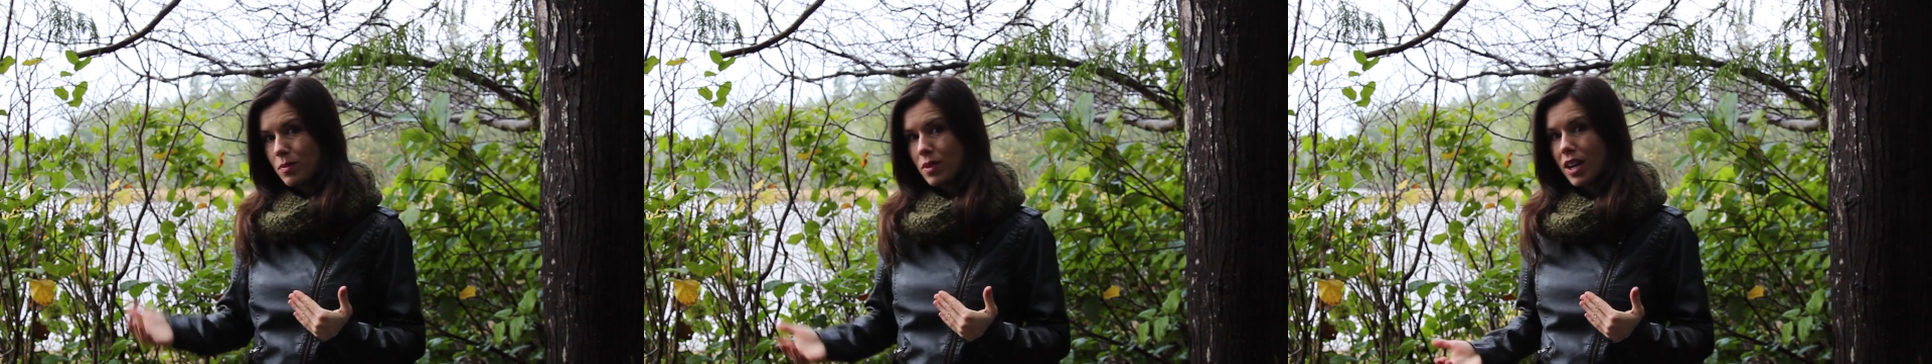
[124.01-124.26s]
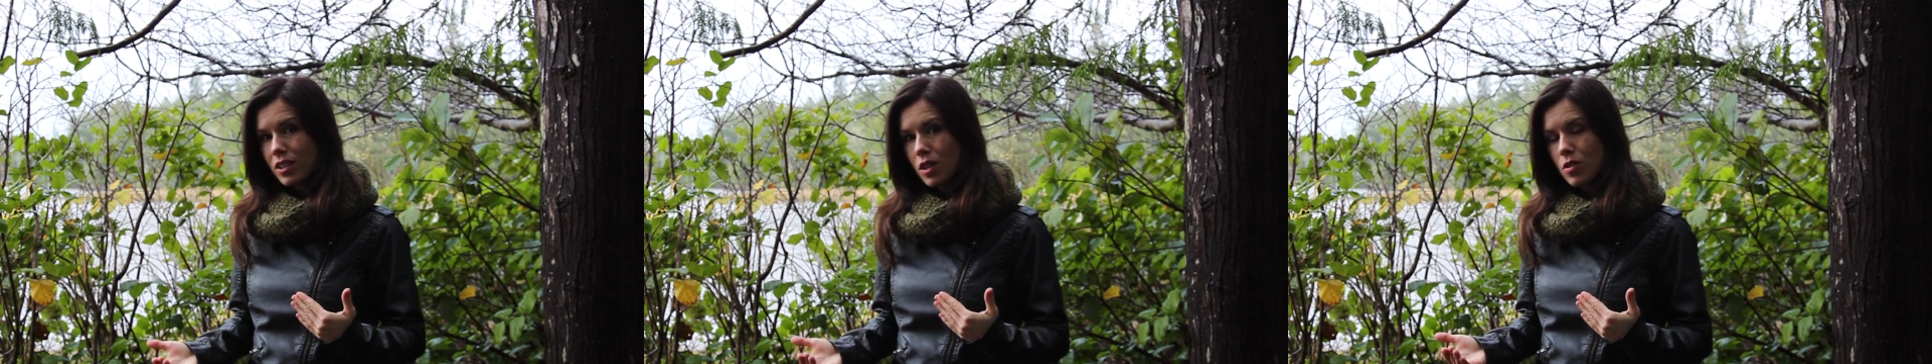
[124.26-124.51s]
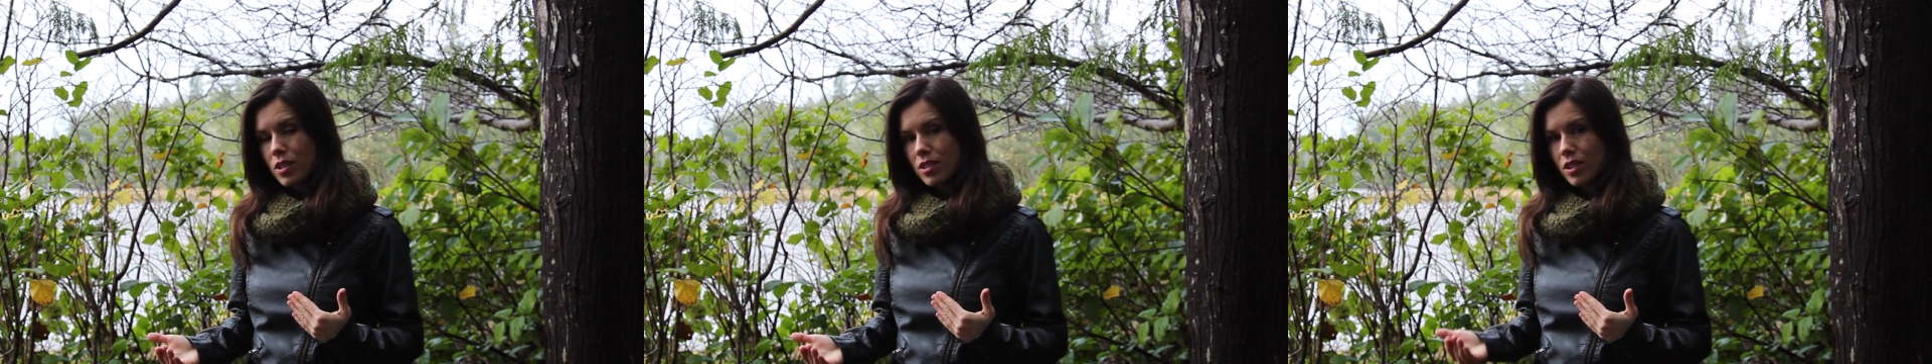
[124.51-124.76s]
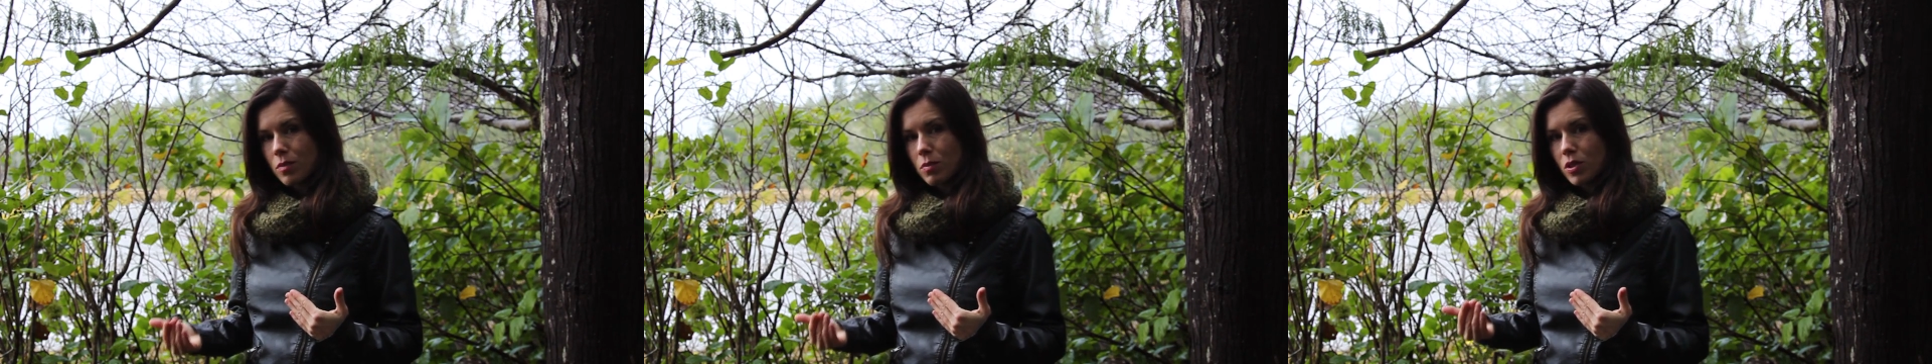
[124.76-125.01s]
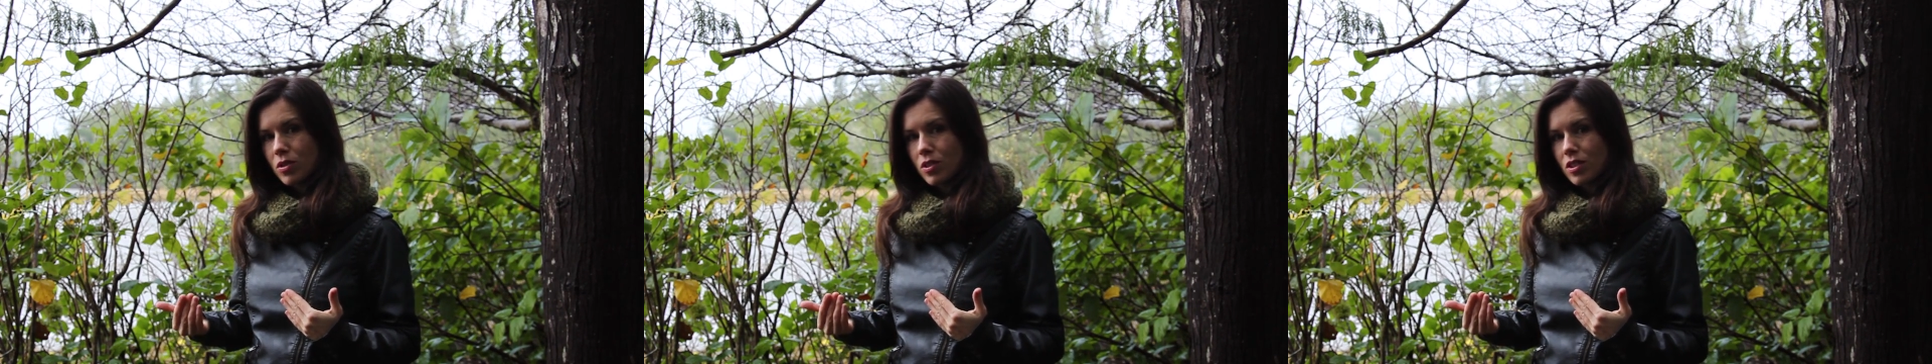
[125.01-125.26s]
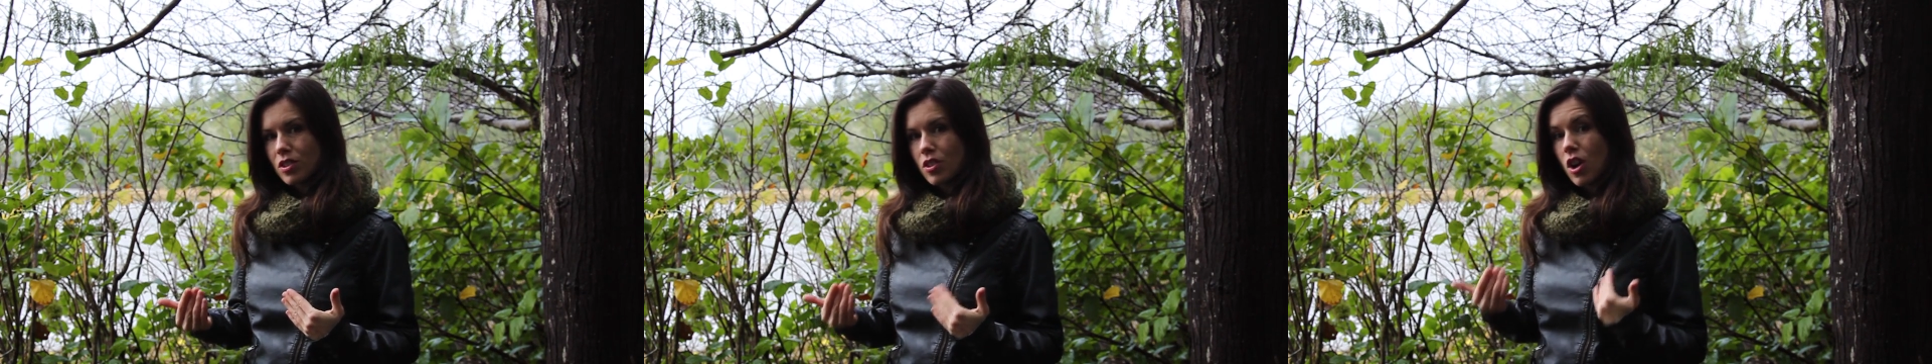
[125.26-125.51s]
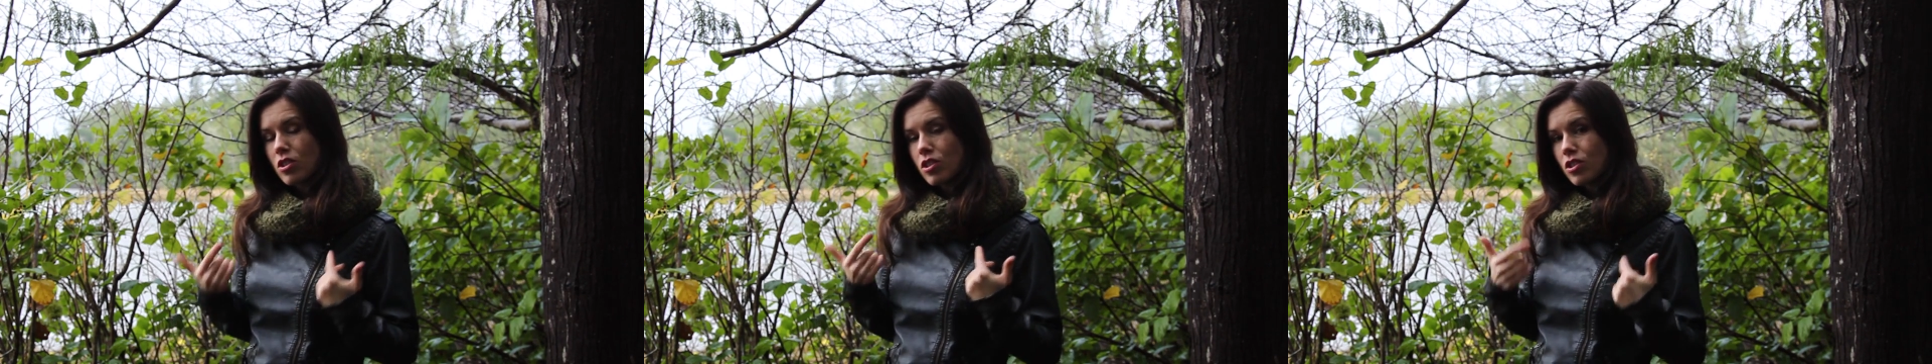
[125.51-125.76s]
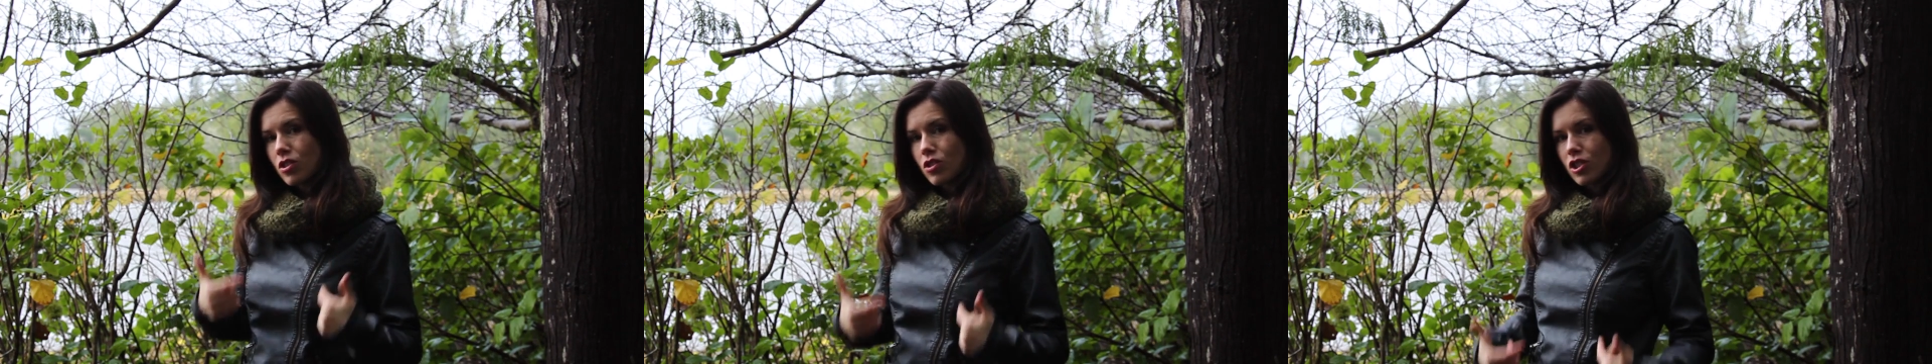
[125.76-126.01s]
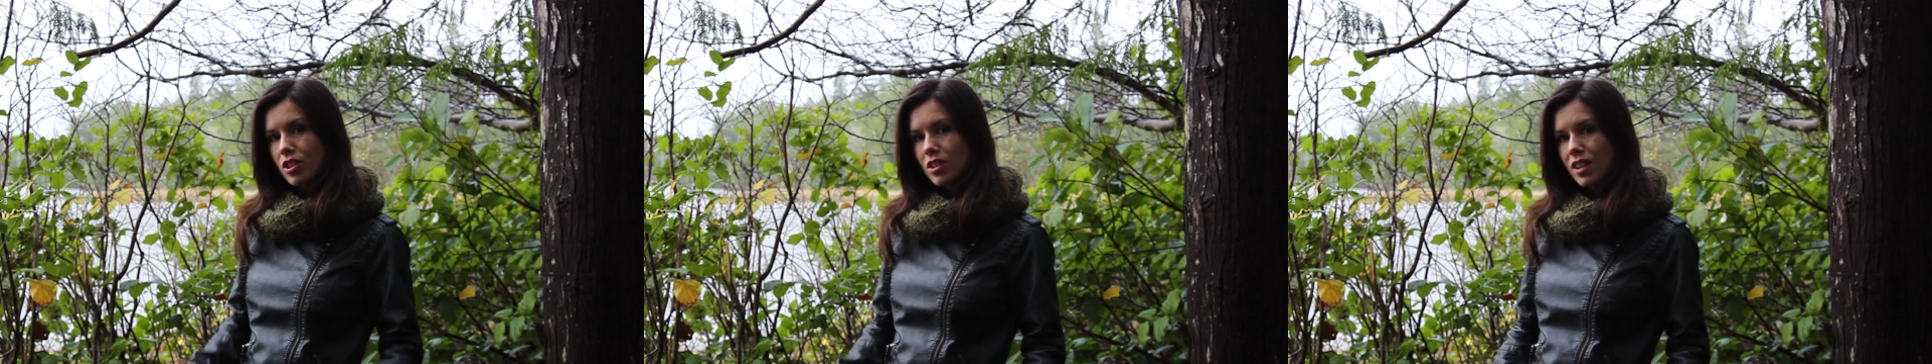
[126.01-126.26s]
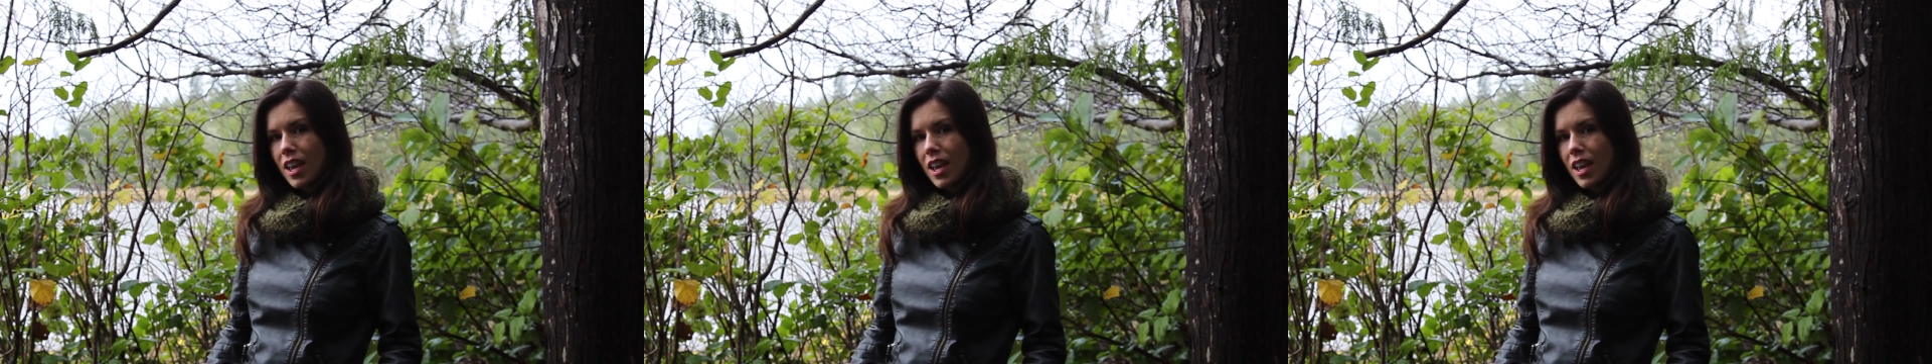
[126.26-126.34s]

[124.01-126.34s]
diagnosis on the person's constitution